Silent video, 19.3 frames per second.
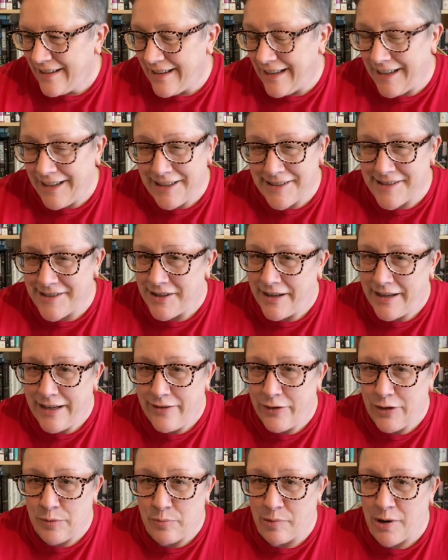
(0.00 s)
And it's not
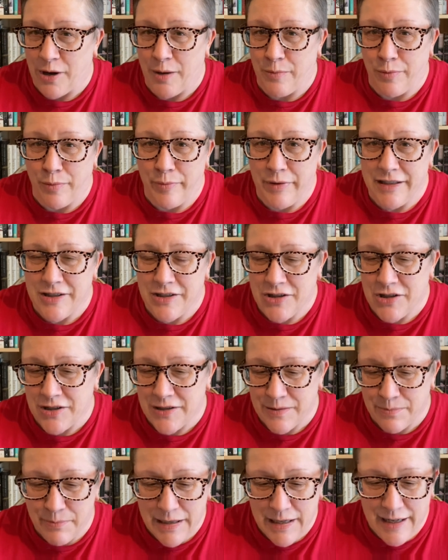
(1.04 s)
even a problem. It's
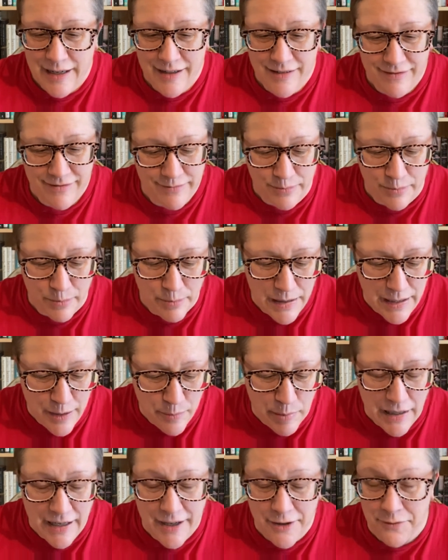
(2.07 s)
just me
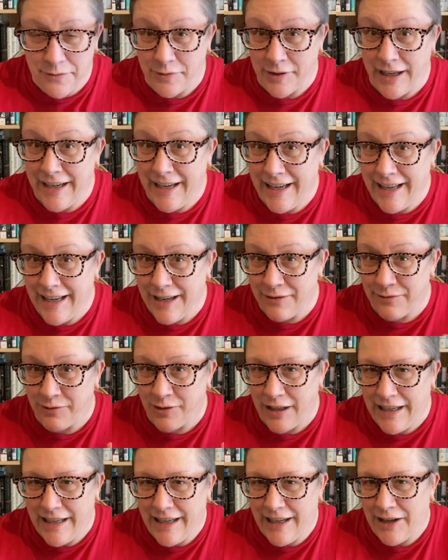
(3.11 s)
being flighty and
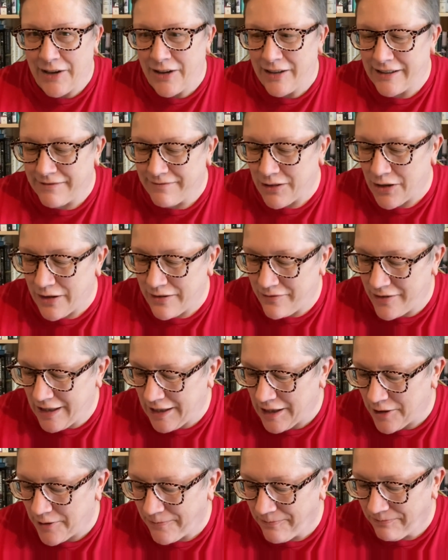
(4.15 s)
flaky on
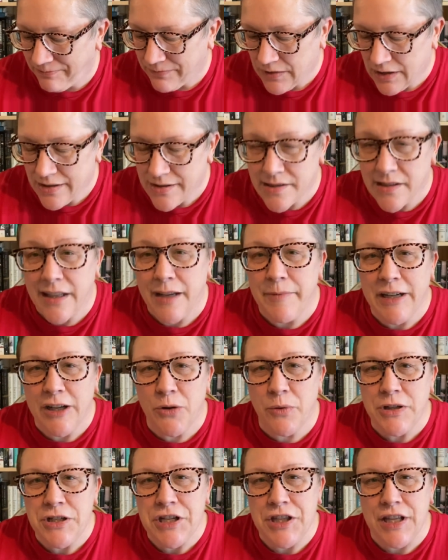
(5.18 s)
video. So let me know
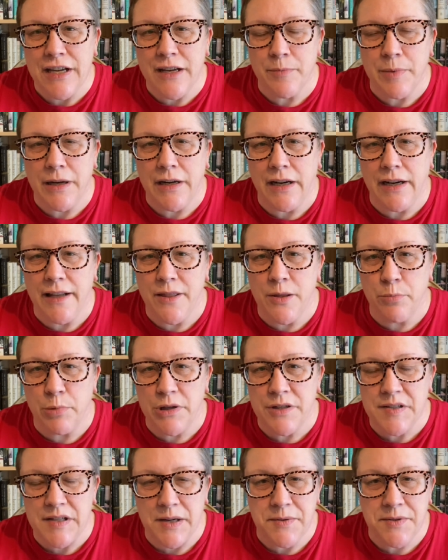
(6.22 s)
what you think about any of the
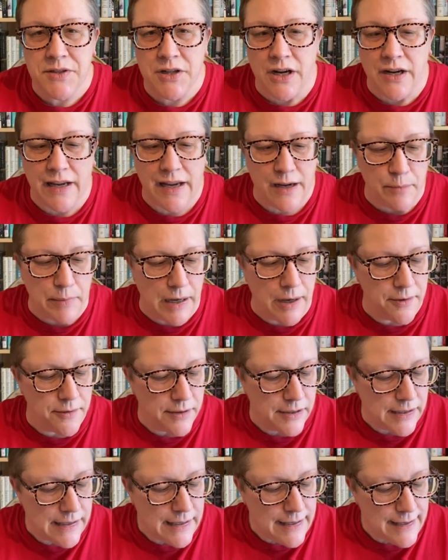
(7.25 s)
books I was talking about.
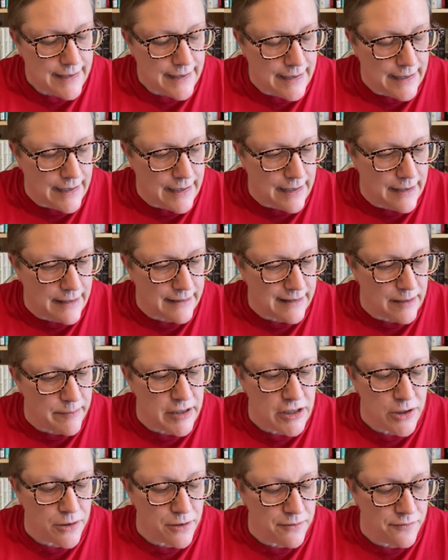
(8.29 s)
And let me
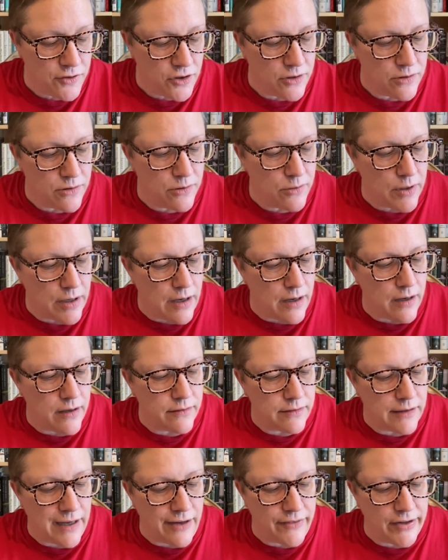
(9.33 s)
know if you
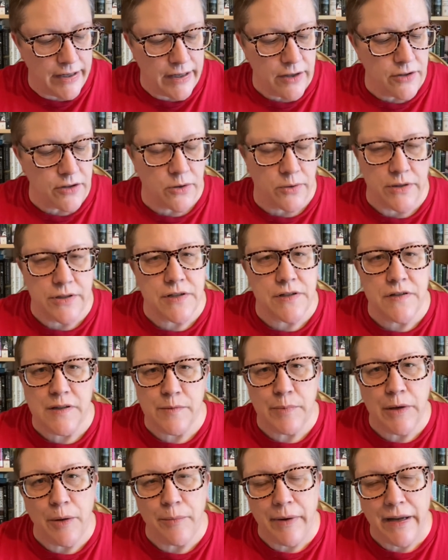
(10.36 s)
have any other questions
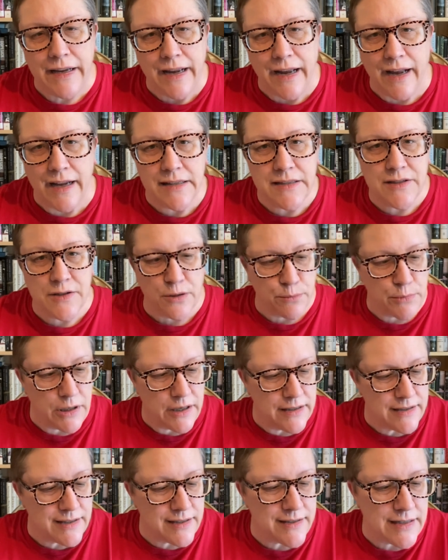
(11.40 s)
about my ads or
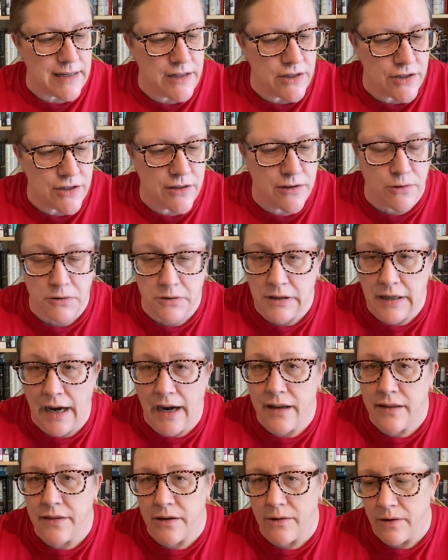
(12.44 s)
monetization or
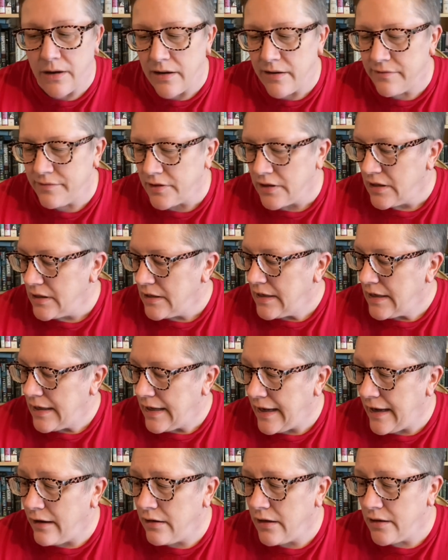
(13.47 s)
lack thereof.
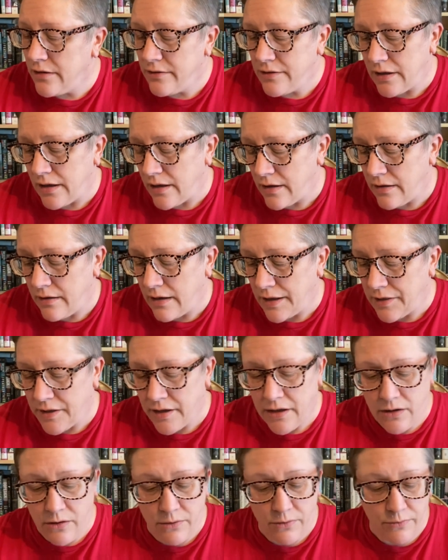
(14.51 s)
And I
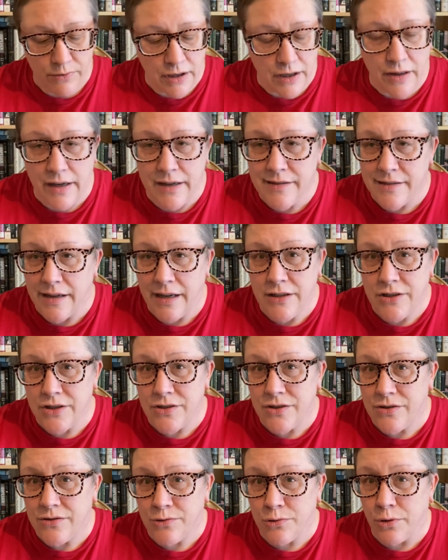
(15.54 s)
think you realize I
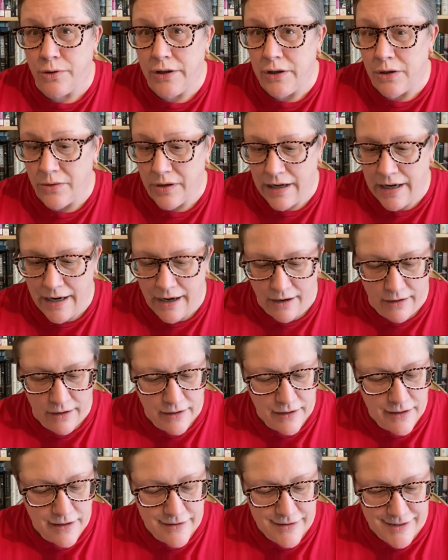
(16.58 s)
just truly don't care.
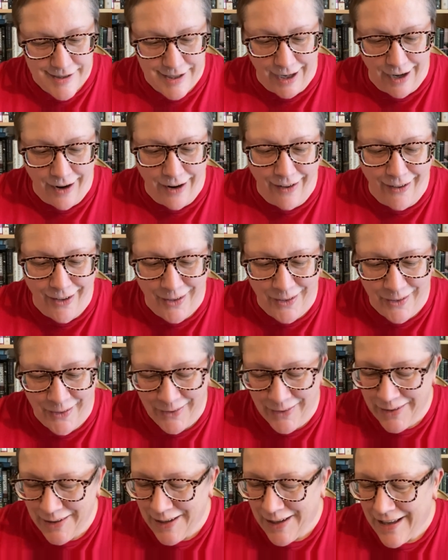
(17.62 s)

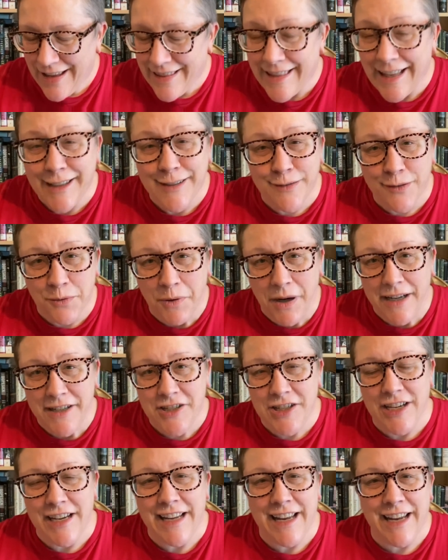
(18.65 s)
So thanks for
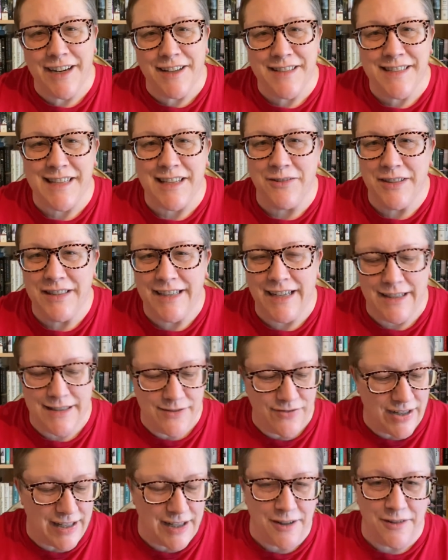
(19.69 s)
watching, and I'll see you in the next
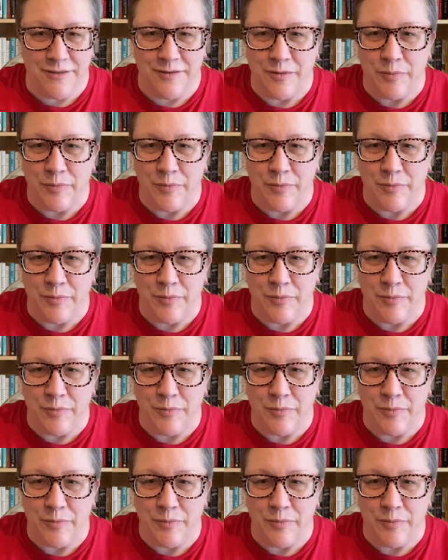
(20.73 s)
video.